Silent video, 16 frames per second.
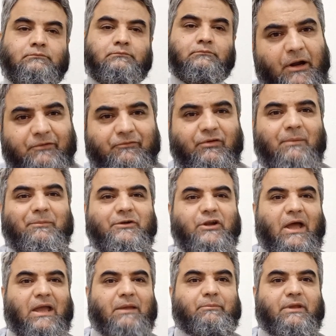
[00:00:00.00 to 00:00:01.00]
Apart from
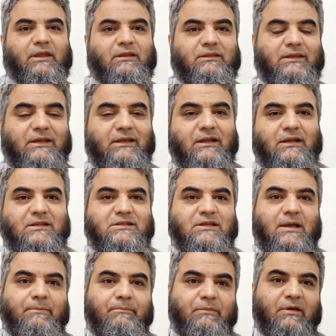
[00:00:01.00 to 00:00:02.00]
timing, there are
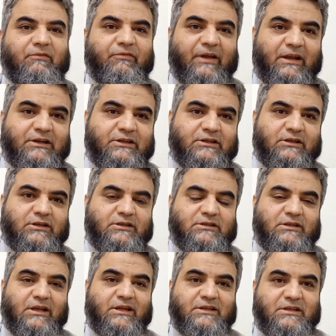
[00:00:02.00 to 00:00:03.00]
some
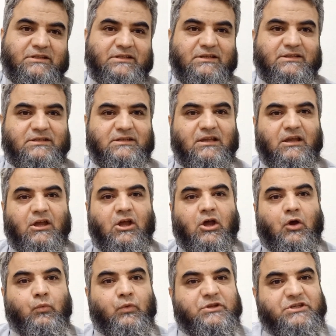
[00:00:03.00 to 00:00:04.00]
factors, indices,
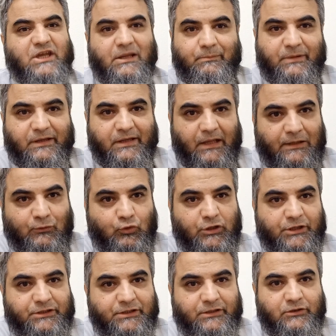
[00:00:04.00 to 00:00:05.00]
which can be
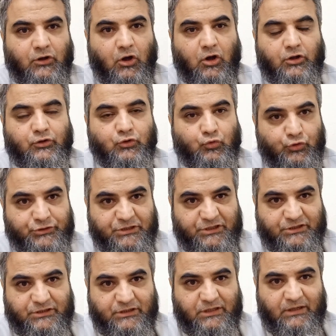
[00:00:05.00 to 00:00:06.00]
calculated on
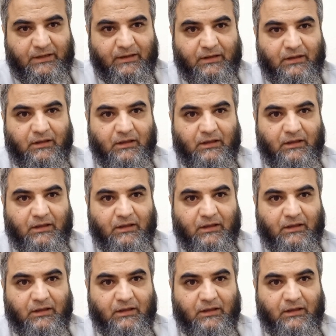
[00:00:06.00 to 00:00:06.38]
OCT,